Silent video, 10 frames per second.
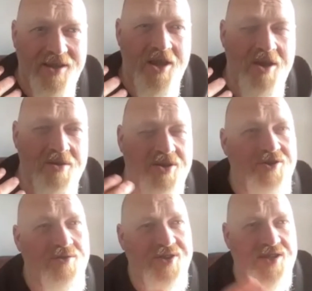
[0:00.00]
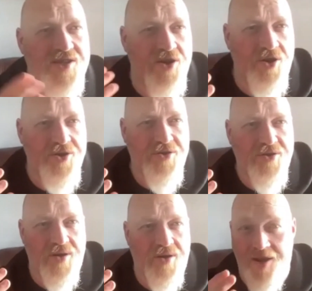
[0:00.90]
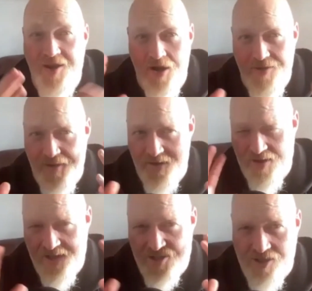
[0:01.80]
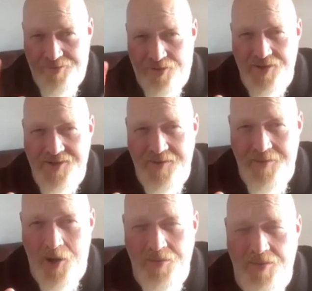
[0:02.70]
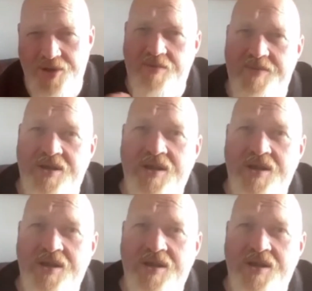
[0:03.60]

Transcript: because you obviously got on i know you, it's on pause at the moment but you I mean